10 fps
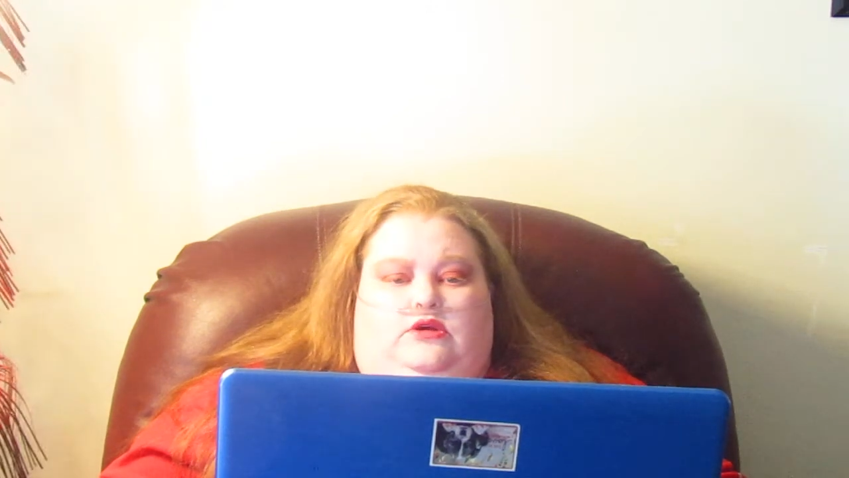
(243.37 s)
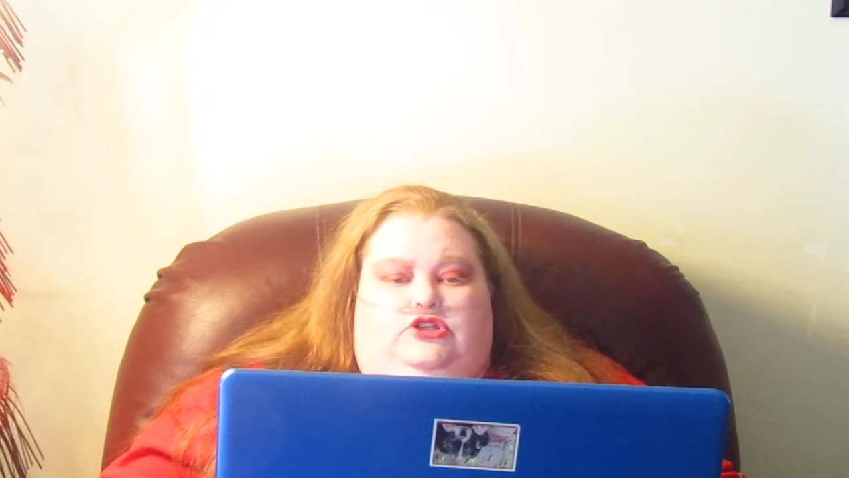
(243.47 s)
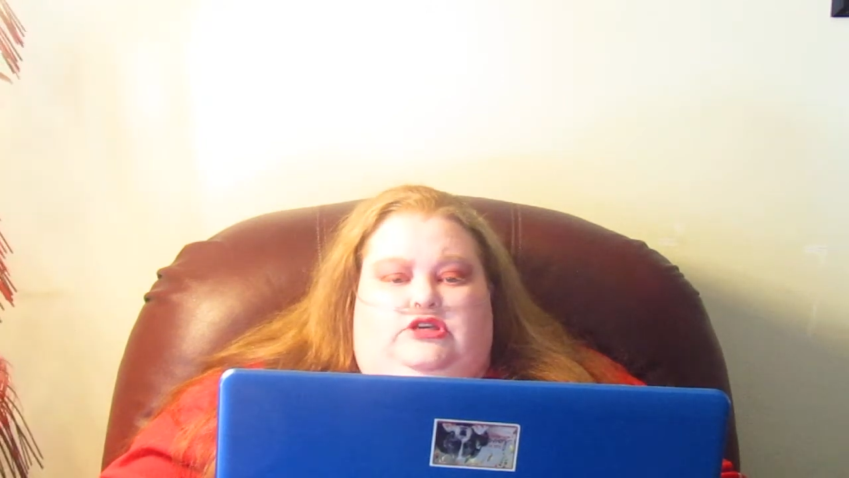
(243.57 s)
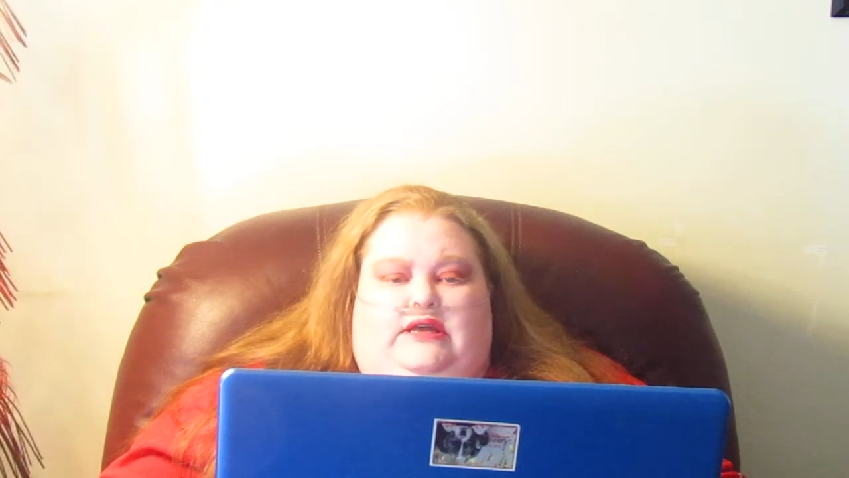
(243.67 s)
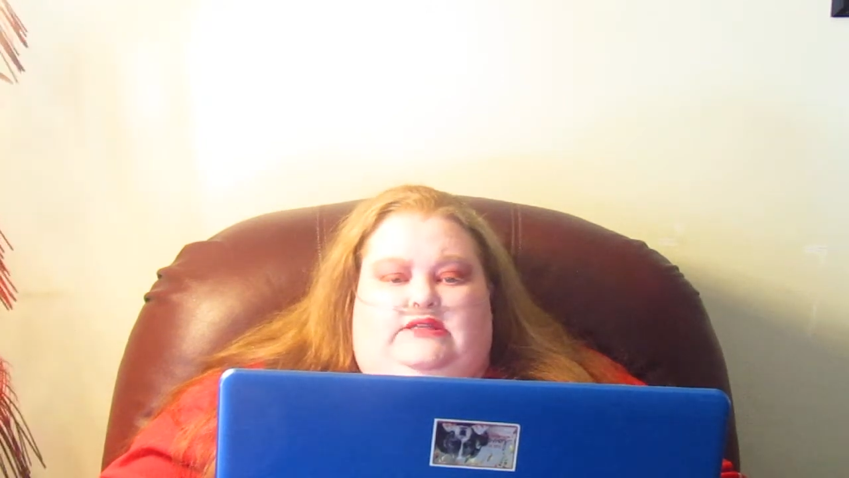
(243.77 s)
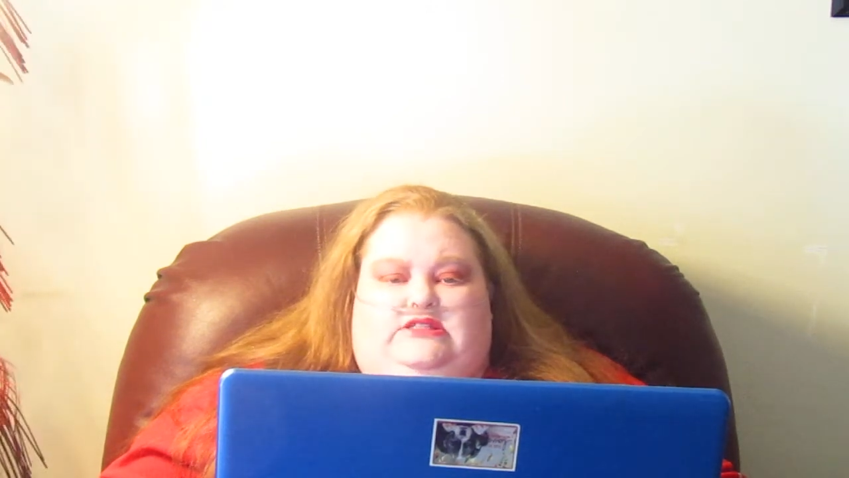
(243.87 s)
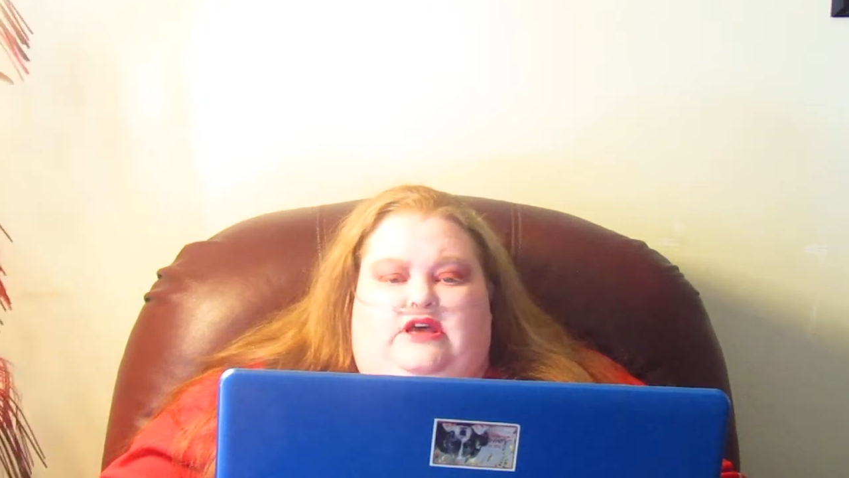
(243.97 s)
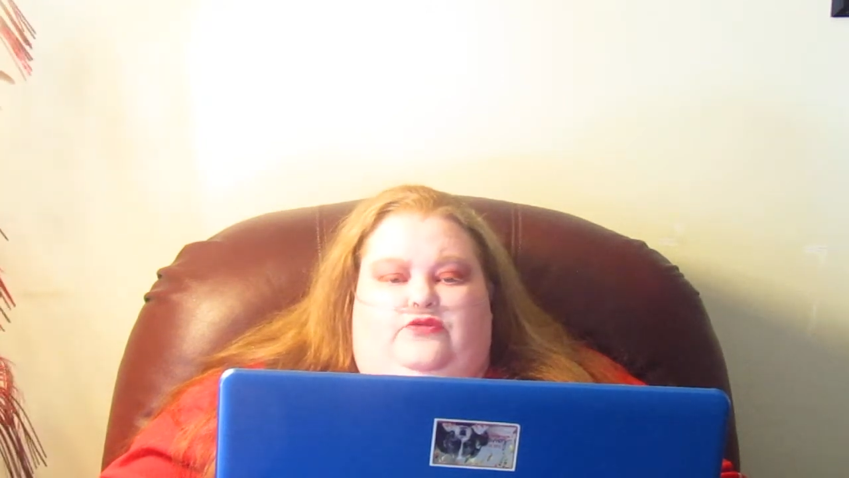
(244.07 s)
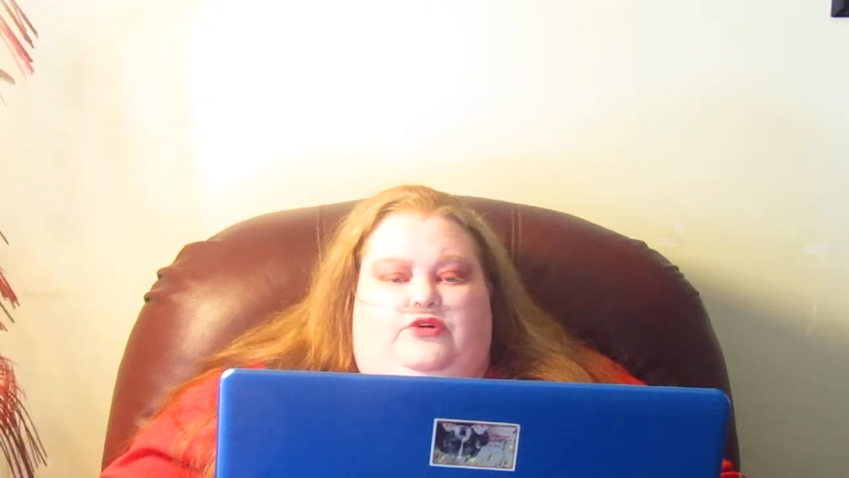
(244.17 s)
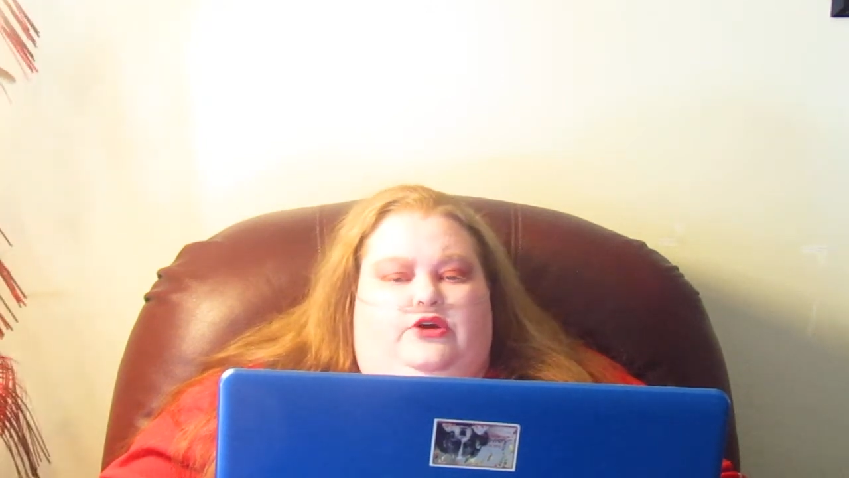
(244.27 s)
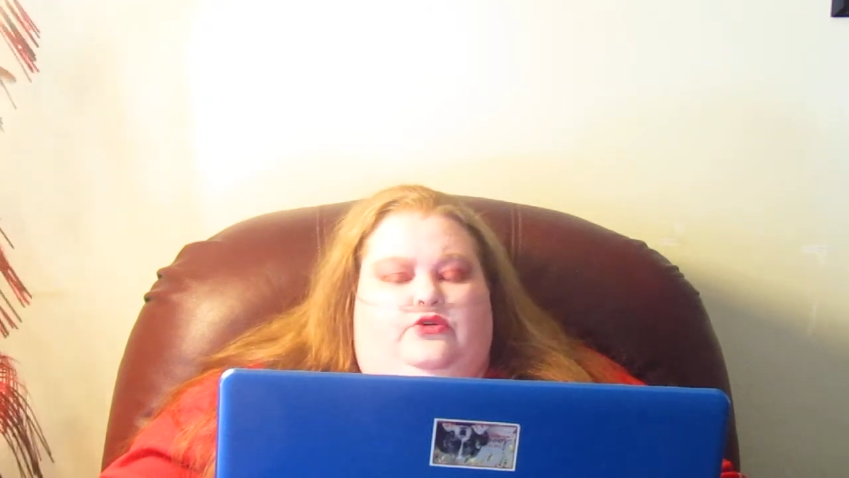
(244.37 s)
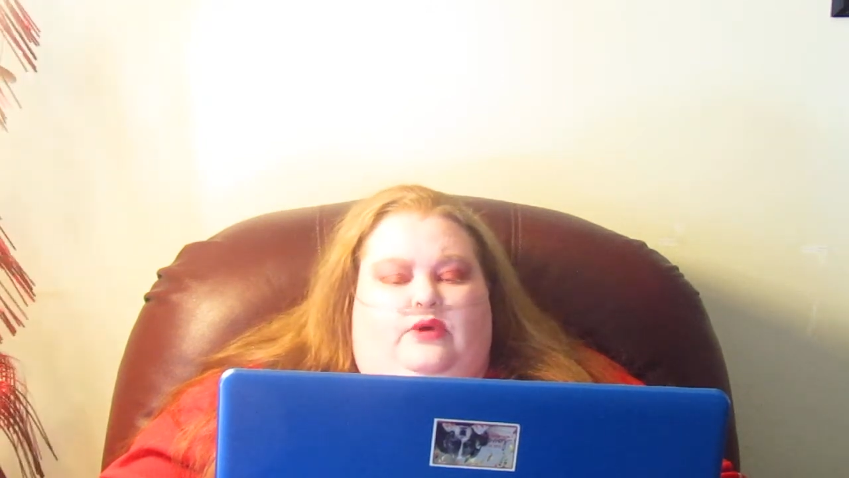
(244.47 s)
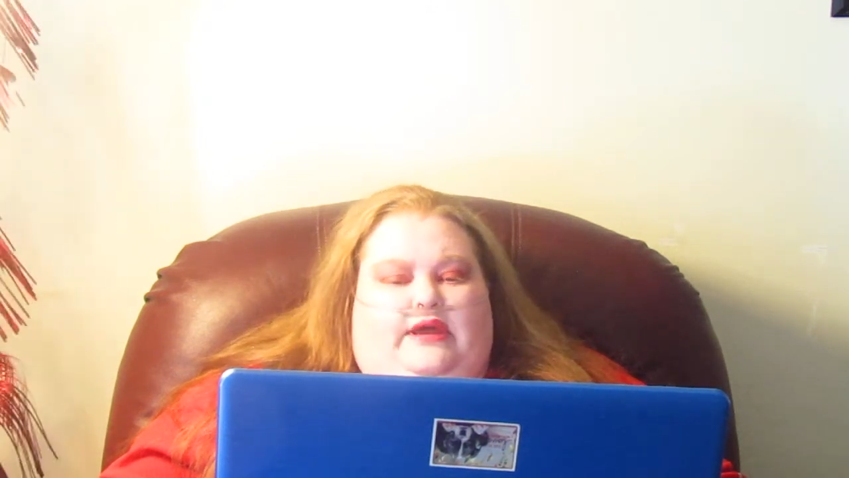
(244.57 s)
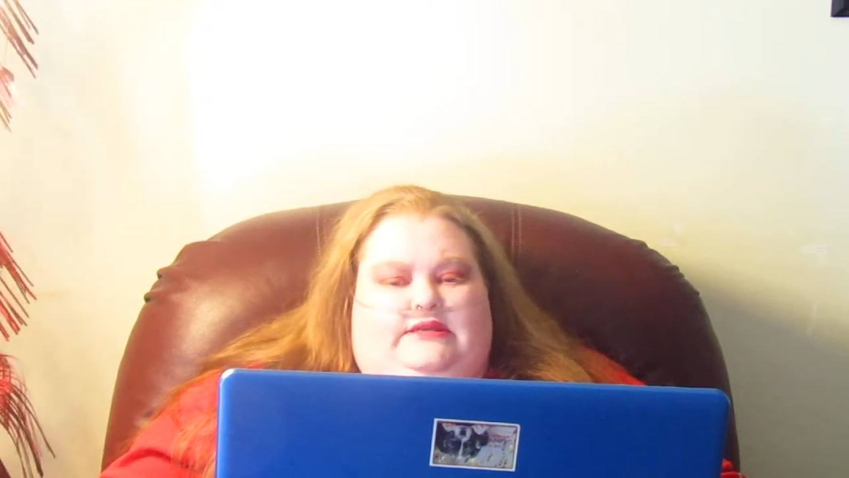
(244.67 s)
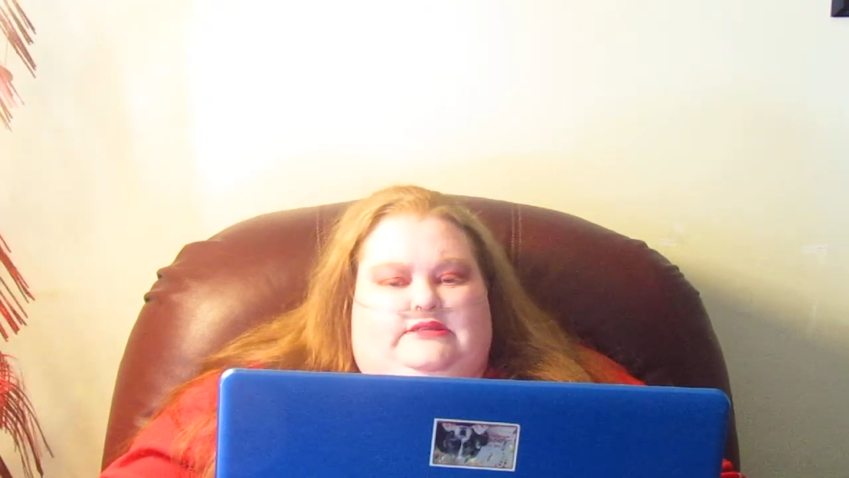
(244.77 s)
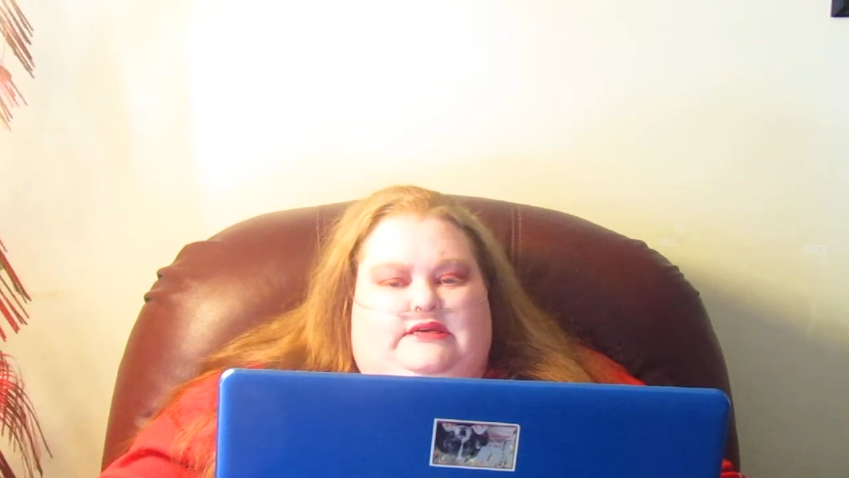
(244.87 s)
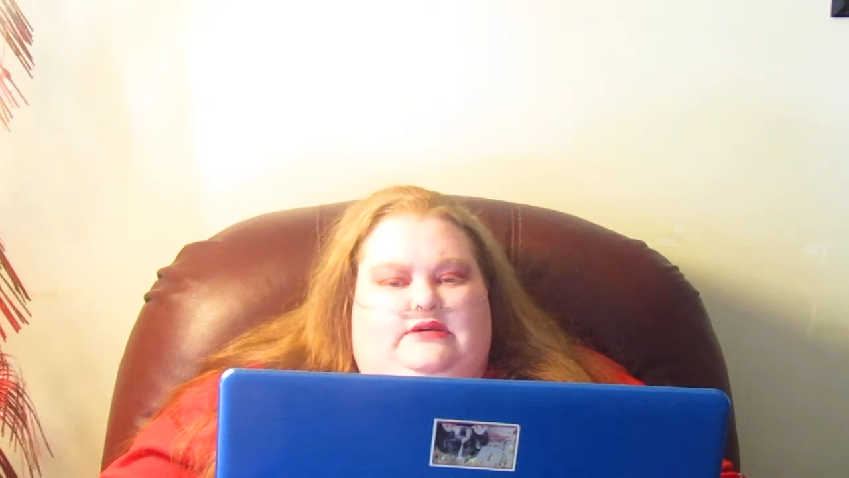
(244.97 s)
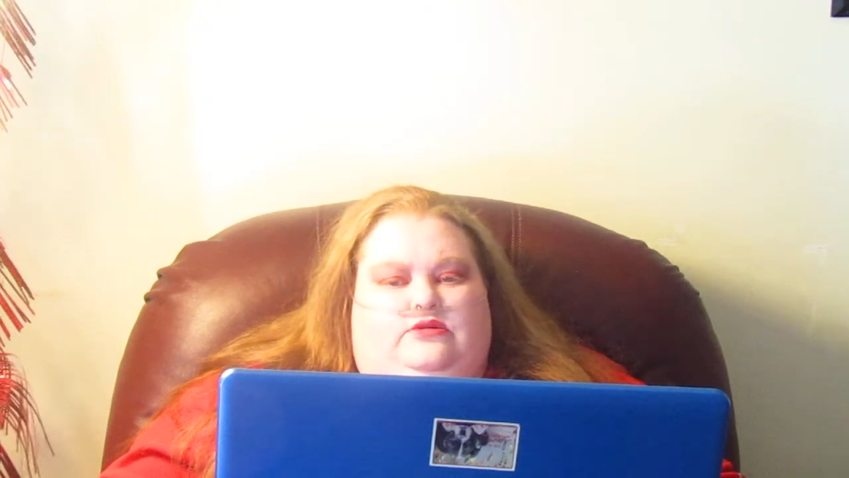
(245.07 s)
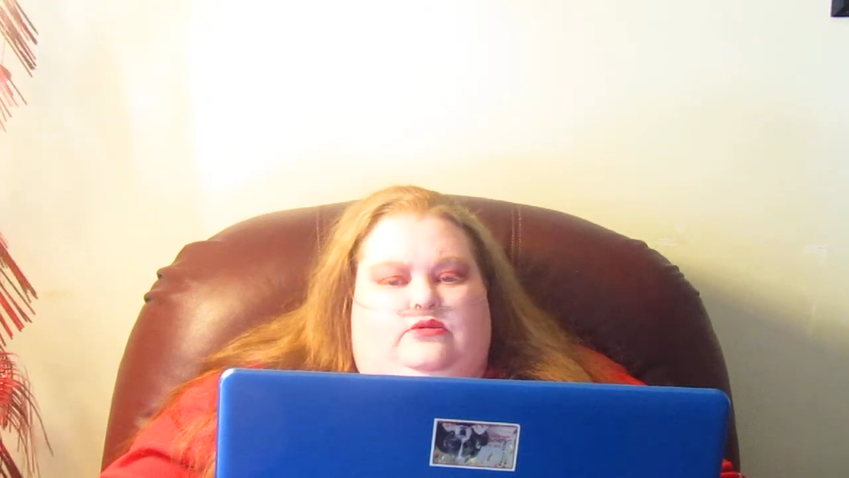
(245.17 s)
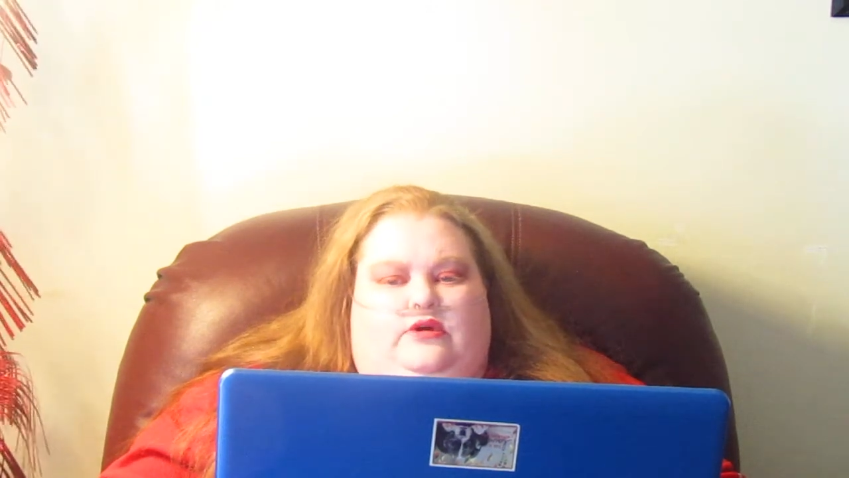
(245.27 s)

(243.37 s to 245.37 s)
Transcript: She had suffered a great deal